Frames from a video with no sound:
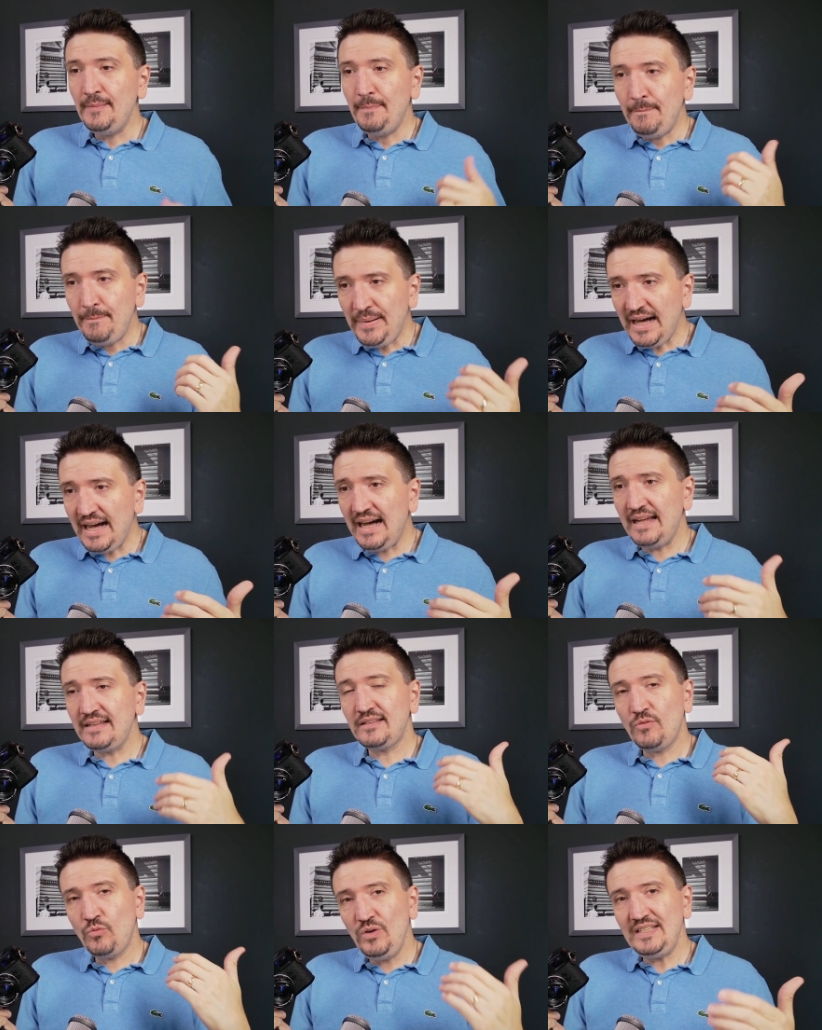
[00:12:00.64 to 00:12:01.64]

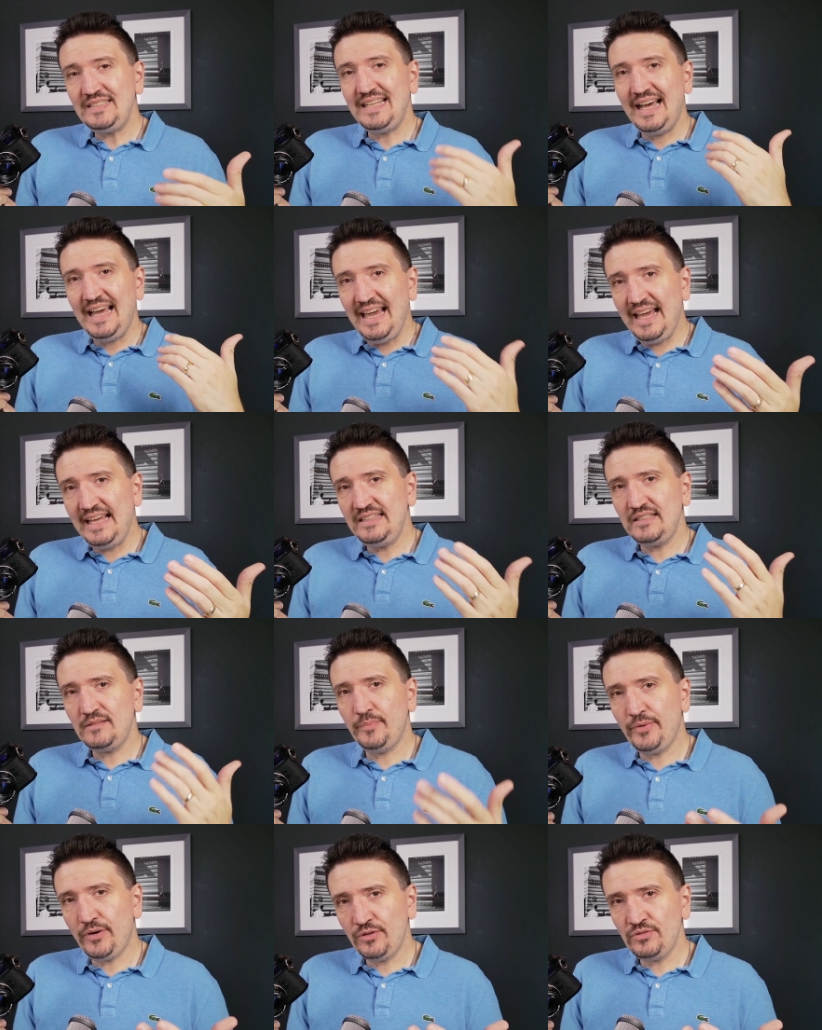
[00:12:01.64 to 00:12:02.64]
but with the
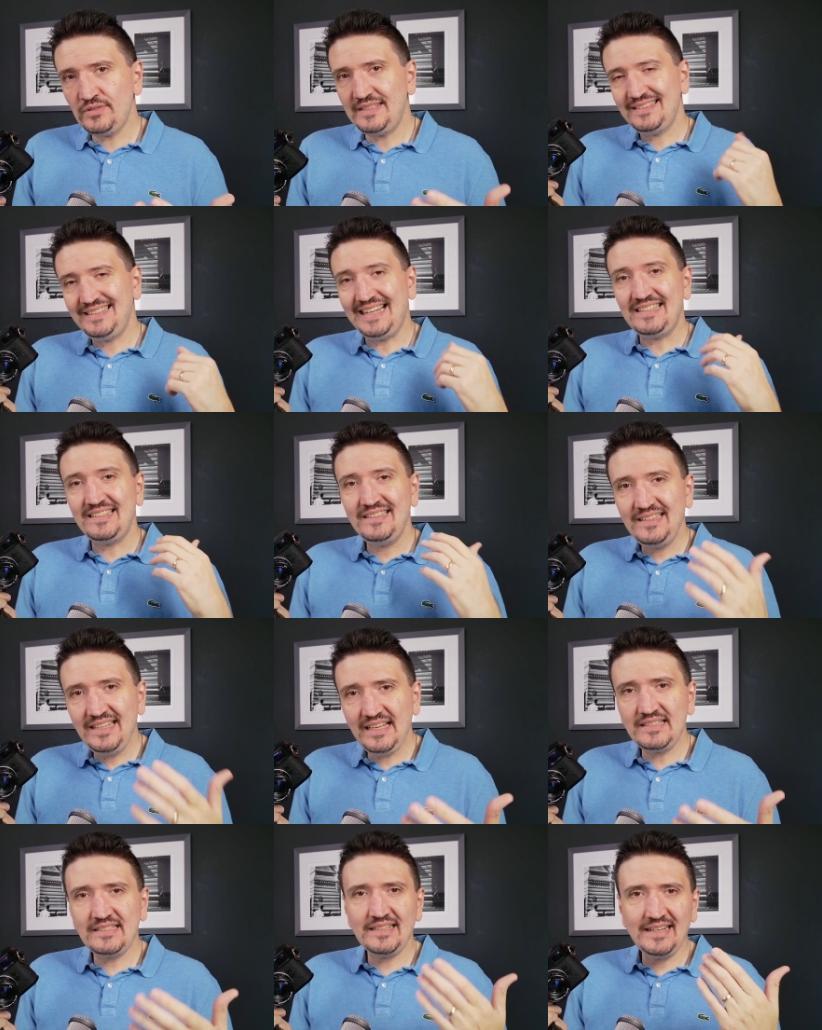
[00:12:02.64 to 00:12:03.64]
added bonus that
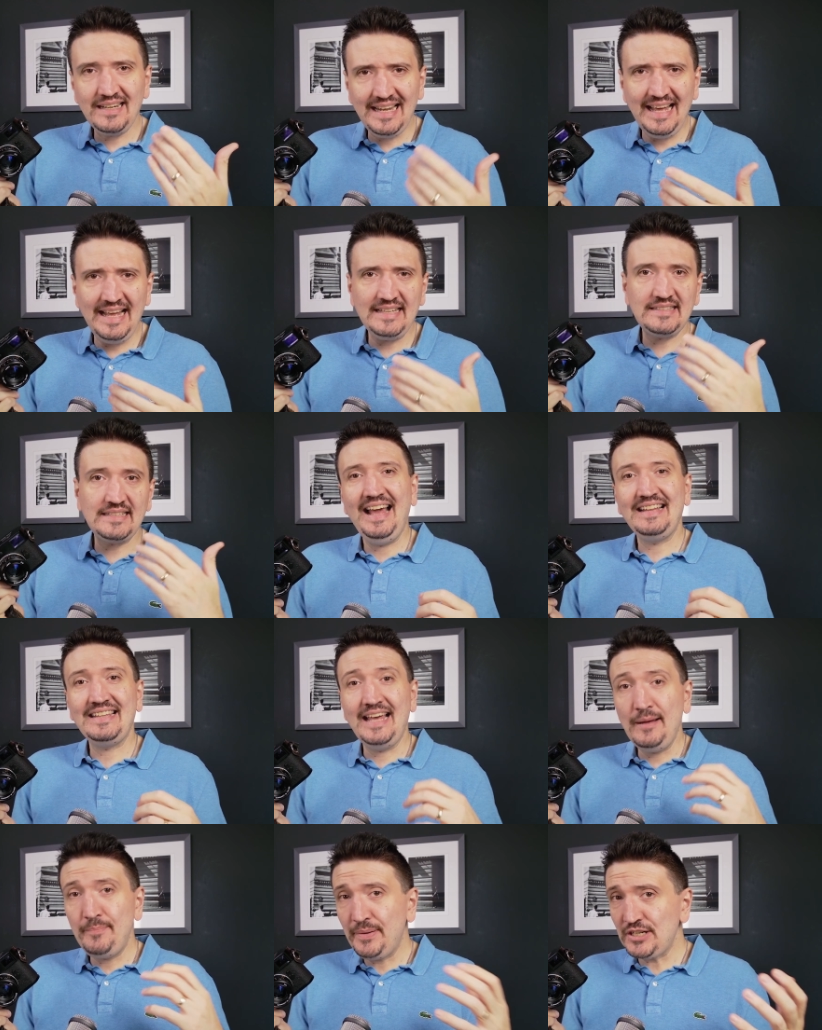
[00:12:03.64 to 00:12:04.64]
this glass
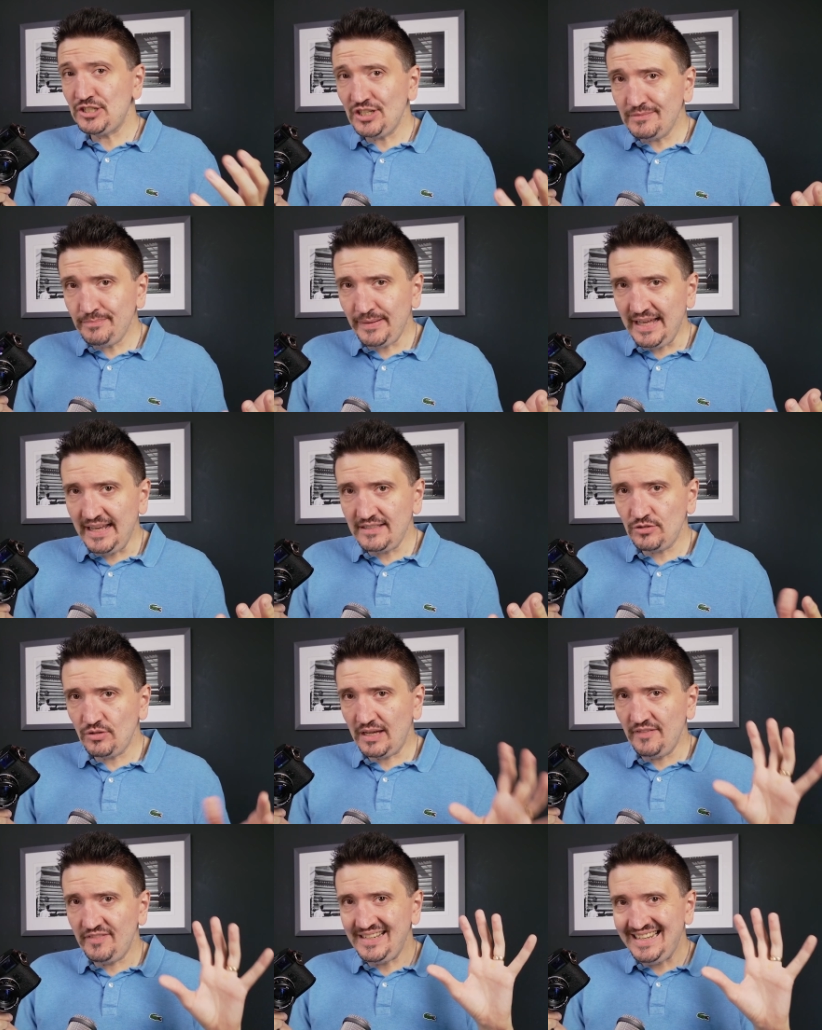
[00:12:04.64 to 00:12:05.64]
and aperture blades,
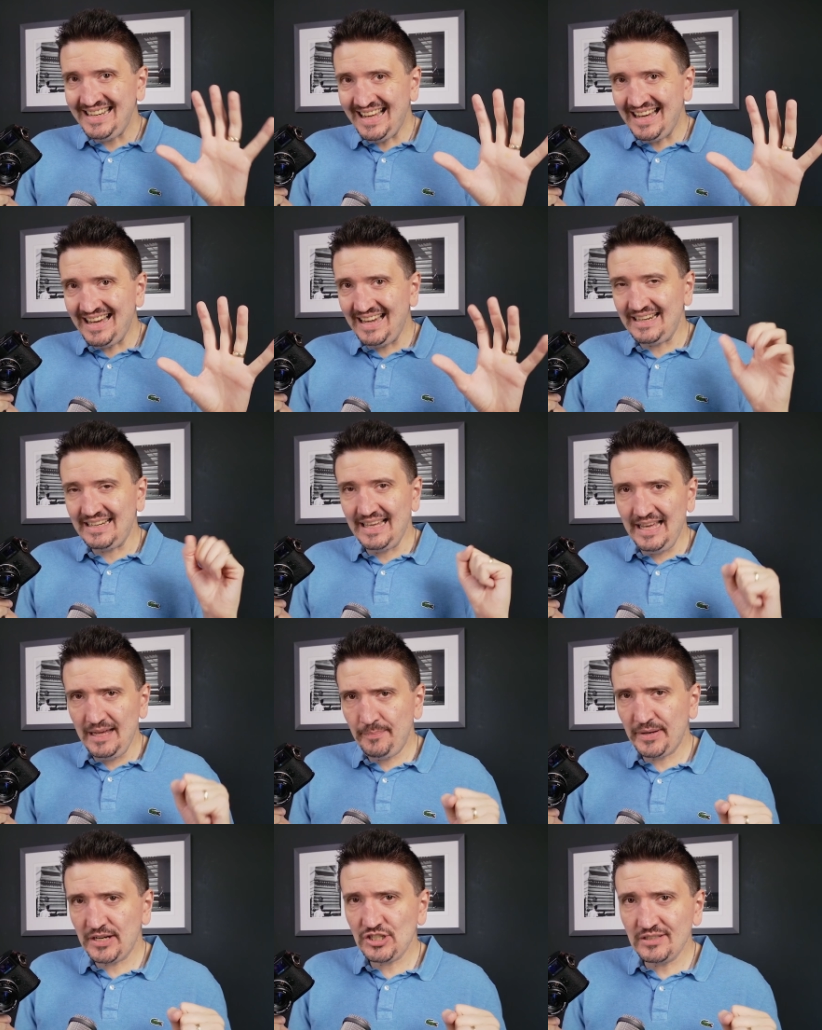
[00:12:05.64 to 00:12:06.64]
you have 9
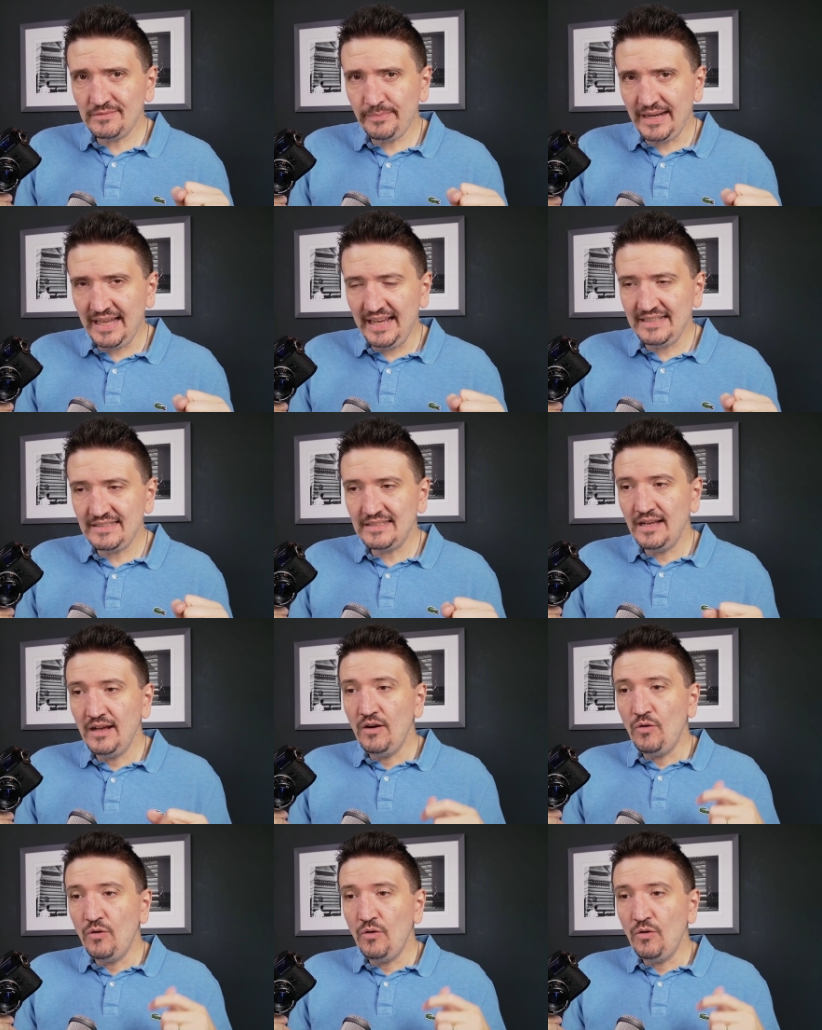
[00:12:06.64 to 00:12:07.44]
aperture blades,